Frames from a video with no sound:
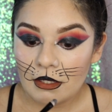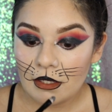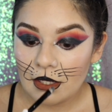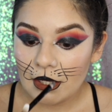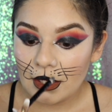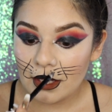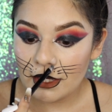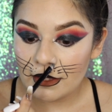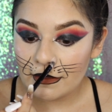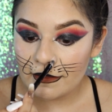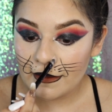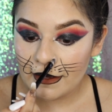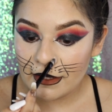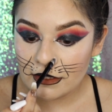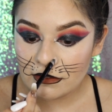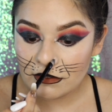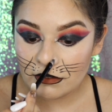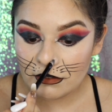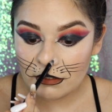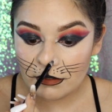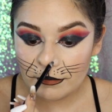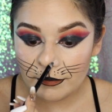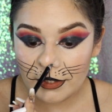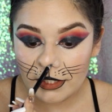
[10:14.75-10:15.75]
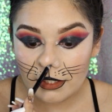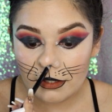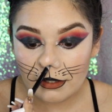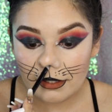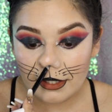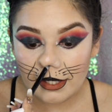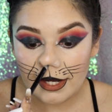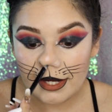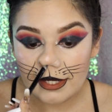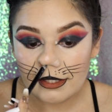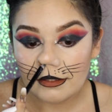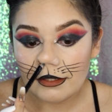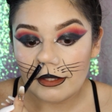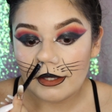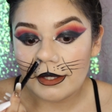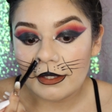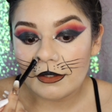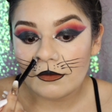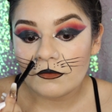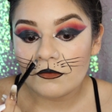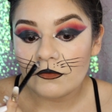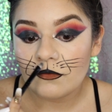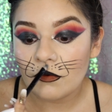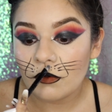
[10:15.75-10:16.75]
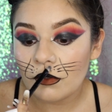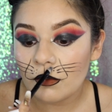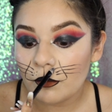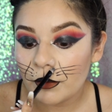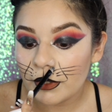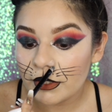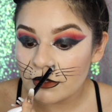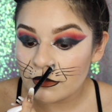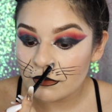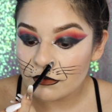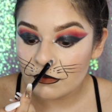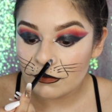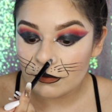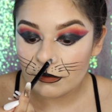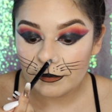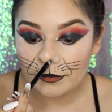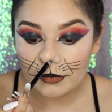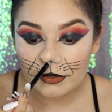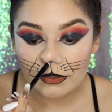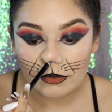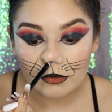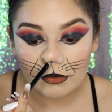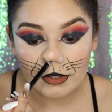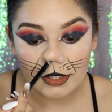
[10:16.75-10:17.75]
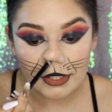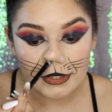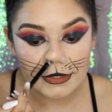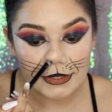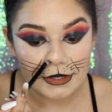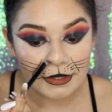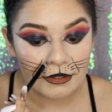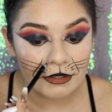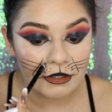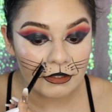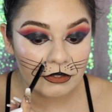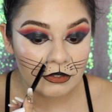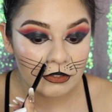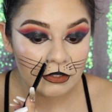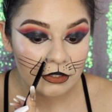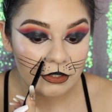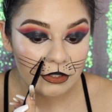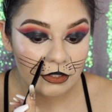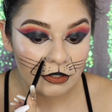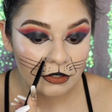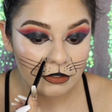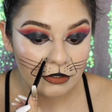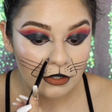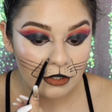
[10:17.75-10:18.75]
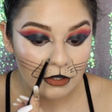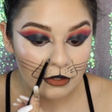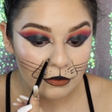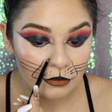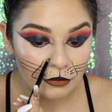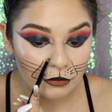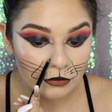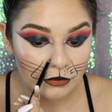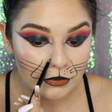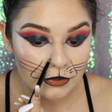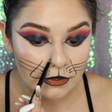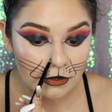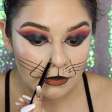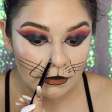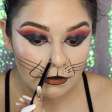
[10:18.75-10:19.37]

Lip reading: And that's going to be your guideline for when you swoop across under your nose.